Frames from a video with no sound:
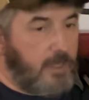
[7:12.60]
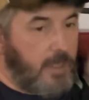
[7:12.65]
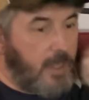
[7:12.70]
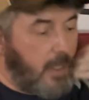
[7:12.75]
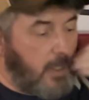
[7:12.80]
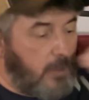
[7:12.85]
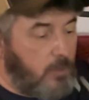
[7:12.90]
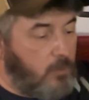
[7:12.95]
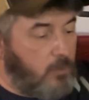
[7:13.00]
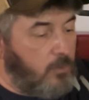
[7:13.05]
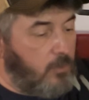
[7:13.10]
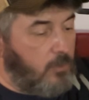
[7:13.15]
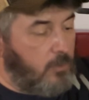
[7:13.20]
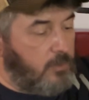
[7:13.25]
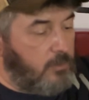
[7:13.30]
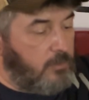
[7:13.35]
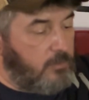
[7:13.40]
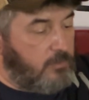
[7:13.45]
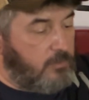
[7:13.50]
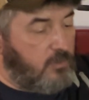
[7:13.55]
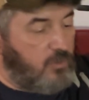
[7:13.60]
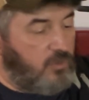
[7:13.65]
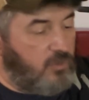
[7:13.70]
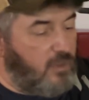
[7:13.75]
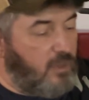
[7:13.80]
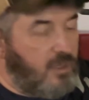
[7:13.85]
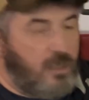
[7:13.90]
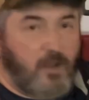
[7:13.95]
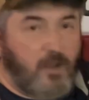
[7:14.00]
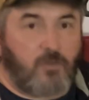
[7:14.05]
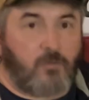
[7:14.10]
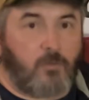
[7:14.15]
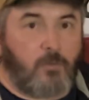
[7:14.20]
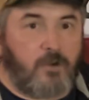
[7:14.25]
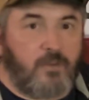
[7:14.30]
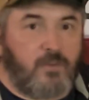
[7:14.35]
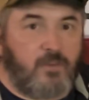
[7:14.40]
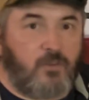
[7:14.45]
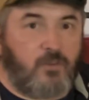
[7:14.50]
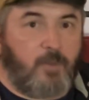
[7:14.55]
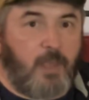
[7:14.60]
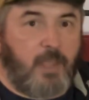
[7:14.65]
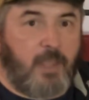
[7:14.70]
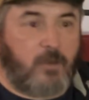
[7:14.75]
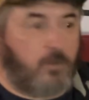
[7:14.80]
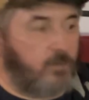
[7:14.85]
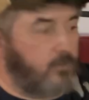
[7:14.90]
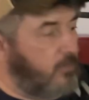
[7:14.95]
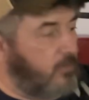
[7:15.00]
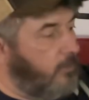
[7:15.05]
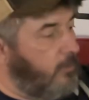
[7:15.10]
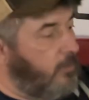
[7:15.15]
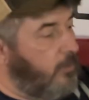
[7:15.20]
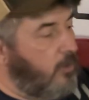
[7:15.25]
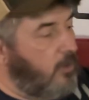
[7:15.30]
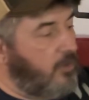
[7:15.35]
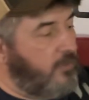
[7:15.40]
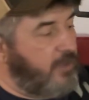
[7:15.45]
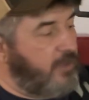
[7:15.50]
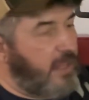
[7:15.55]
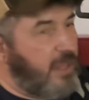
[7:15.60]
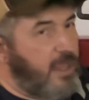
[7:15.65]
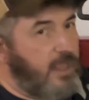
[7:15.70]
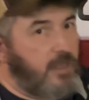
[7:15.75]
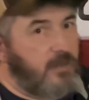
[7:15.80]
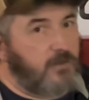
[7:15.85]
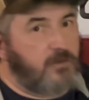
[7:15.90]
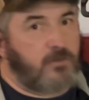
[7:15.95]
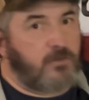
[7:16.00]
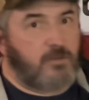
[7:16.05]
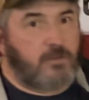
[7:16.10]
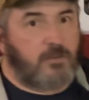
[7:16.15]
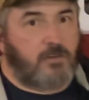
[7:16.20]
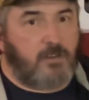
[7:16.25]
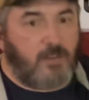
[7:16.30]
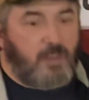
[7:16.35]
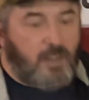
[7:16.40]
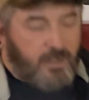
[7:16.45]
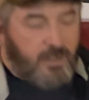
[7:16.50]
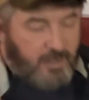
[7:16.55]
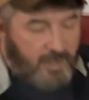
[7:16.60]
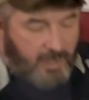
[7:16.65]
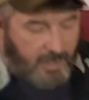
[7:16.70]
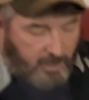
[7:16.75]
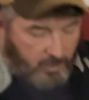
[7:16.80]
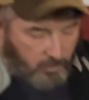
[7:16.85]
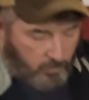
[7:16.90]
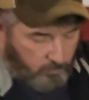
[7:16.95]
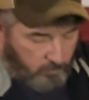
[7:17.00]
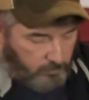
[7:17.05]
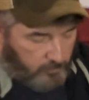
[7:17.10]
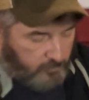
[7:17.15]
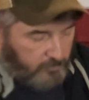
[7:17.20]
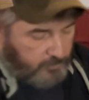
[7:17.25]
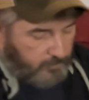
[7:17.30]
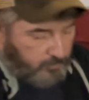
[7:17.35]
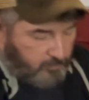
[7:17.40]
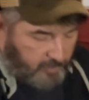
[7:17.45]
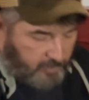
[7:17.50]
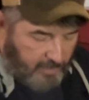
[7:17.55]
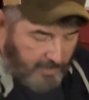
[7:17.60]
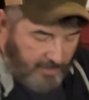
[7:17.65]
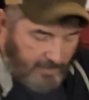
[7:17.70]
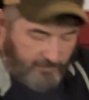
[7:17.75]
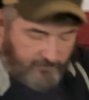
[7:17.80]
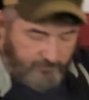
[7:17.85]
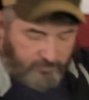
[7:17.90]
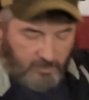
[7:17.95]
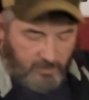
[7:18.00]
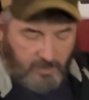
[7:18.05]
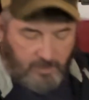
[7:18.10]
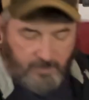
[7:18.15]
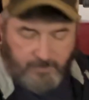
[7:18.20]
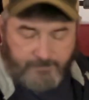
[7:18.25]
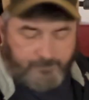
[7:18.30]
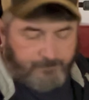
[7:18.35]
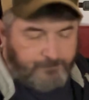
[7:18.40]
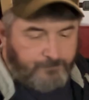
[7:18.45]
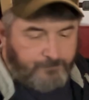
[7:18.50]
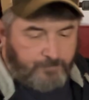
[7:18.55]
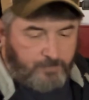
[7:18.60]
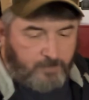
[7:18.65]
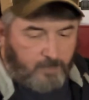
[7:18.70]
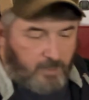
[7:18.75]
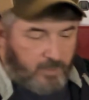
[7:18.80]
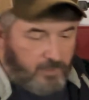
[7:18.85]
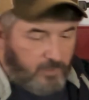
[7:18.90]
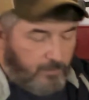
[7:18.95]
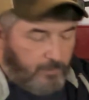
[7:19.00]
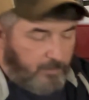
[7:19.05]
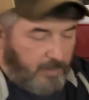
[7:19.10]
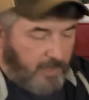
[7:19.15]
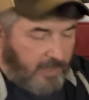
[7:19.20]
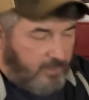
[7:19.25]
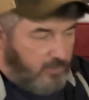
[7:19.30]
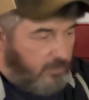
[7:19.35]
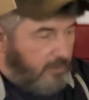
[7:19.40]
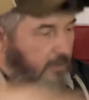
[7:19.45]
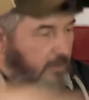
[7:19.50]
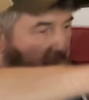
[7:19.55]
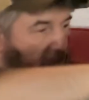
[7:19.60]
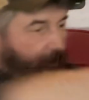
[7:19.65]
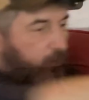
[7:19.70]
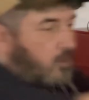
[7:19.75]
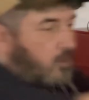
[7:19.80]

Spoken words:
you could just get another one of these panels, put it on the end, and now you could have the pilot, the